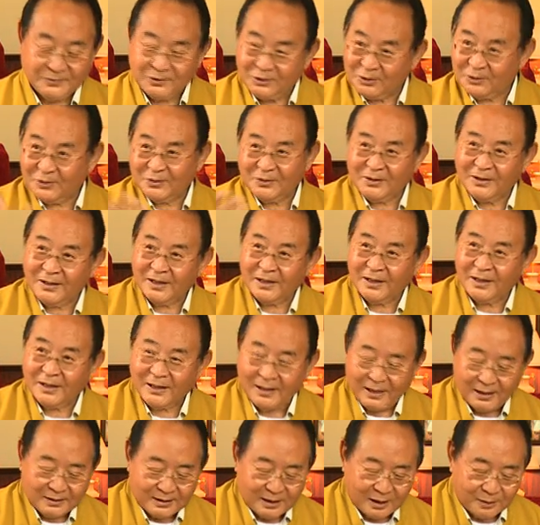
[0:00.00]
So
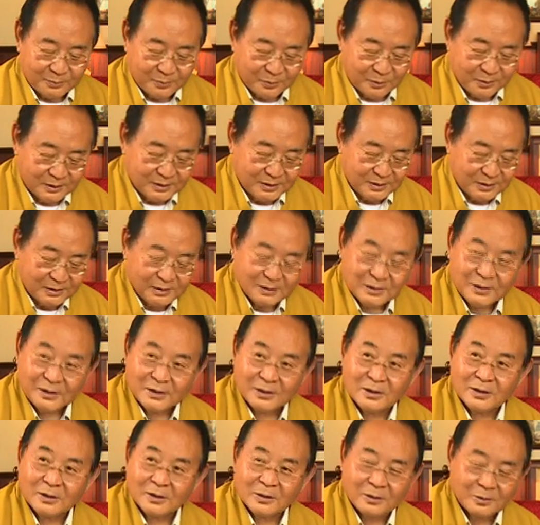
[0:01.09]
at that point,
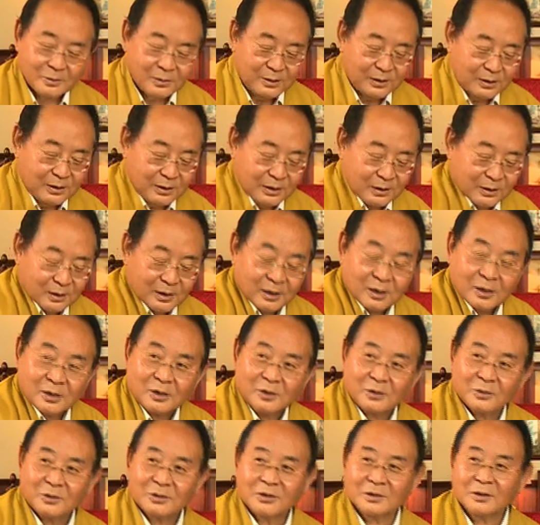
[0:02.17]
we
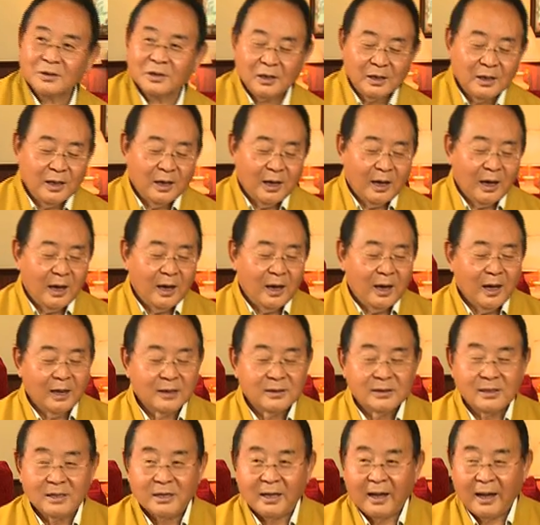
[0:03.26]
conclude.
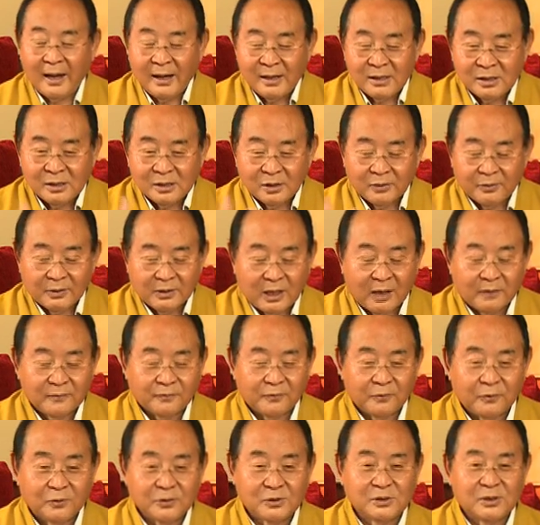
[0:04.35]
At the end of it,
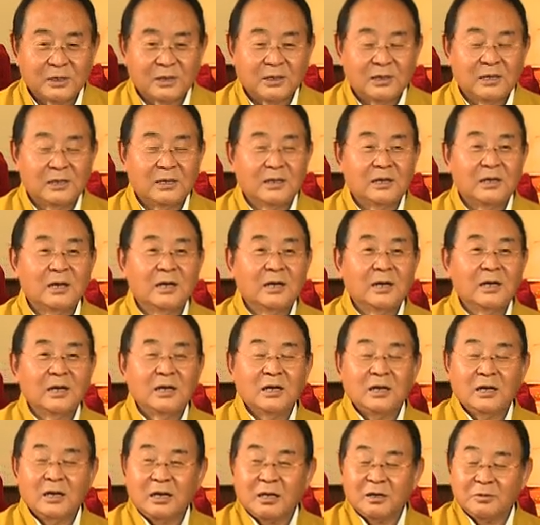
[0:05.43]
unfortunately,
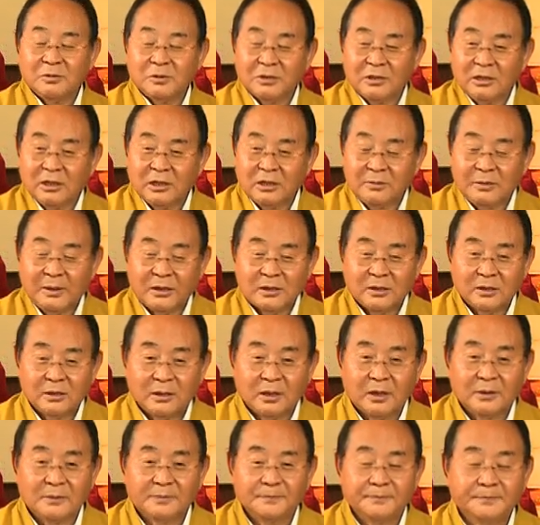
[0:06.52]
it was a little bit,
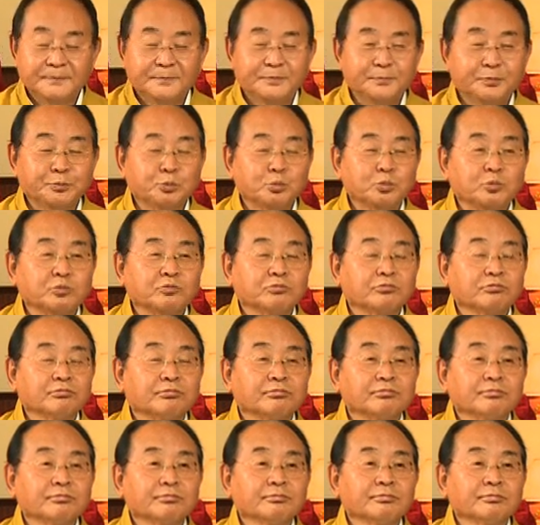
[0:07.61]
um,
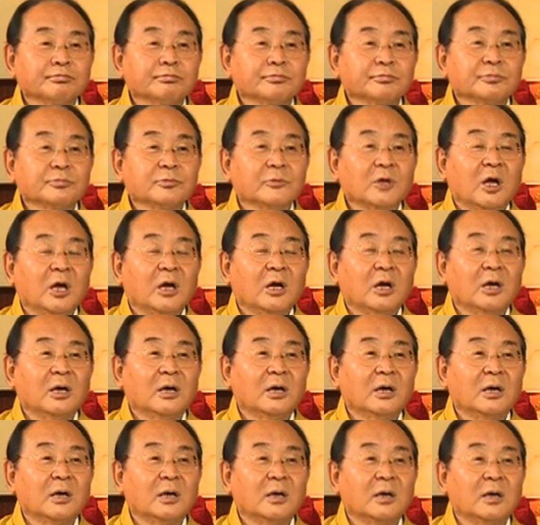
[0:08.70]

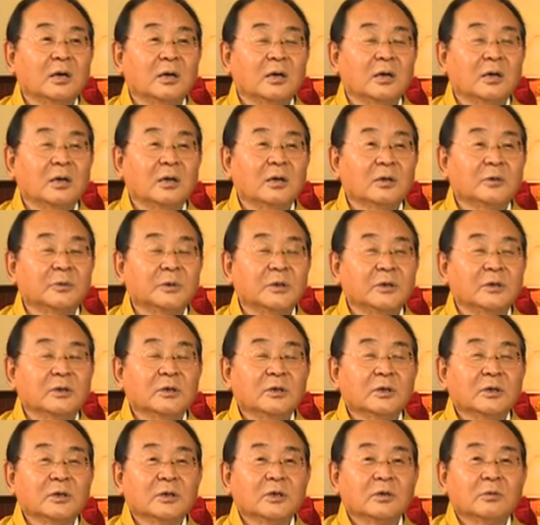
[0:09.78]
uh, we
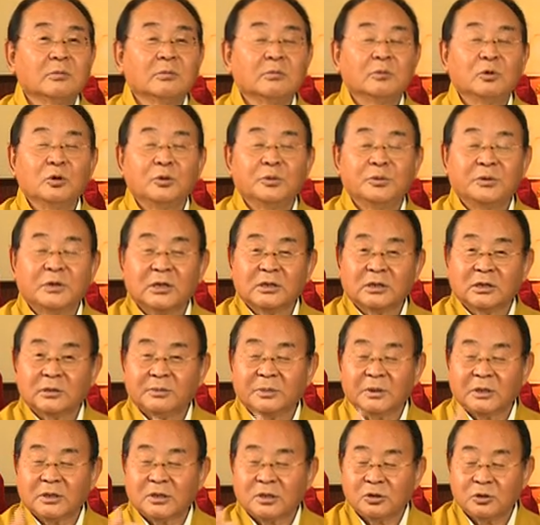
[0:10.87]
moved a little
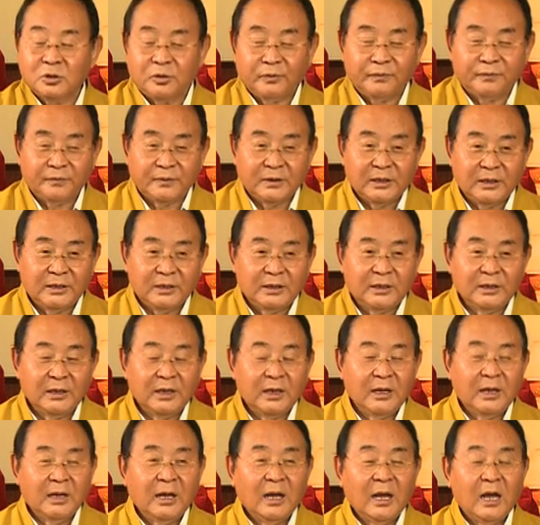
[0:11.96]
bit swiftly,
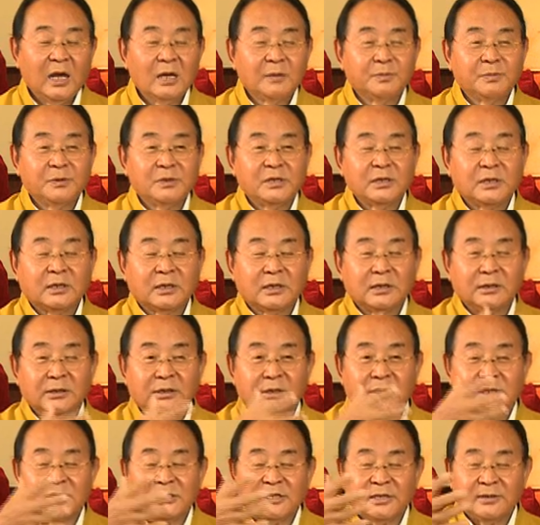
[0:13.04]
and particularly
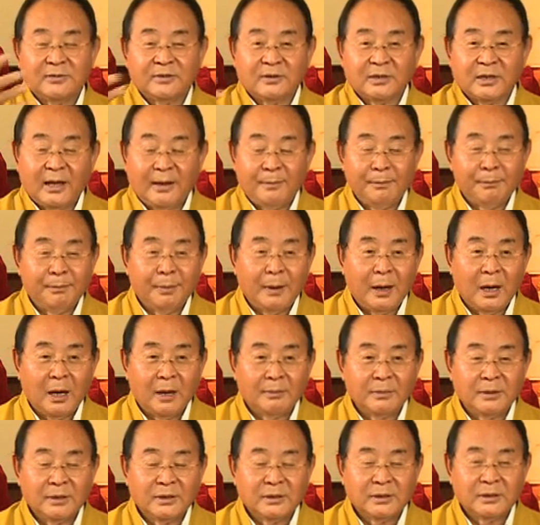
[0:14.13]
receiving the
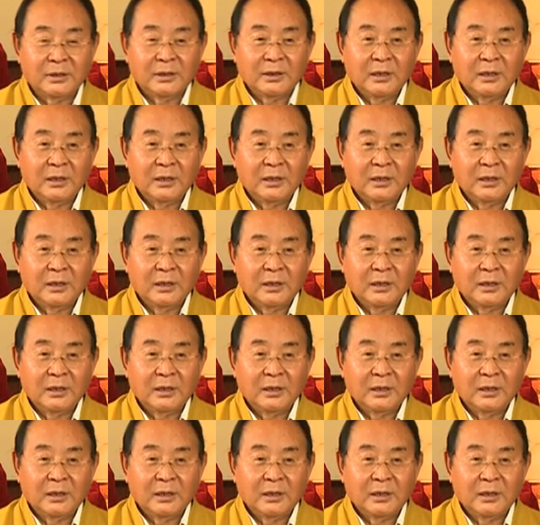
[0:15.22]
empowerment